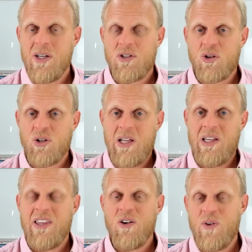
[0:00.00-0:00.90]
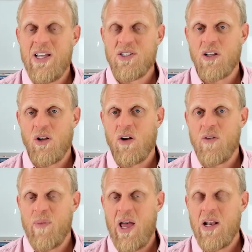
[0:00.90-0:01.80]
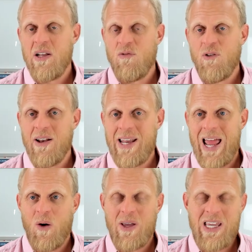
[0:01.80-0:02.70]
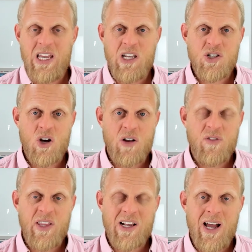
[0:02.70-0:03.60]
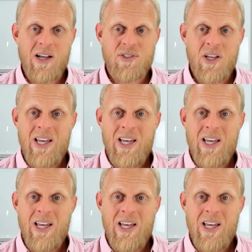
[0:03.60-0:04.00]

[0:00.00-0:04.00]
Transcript: So clearly there is a lot of demand right now in China for their cars.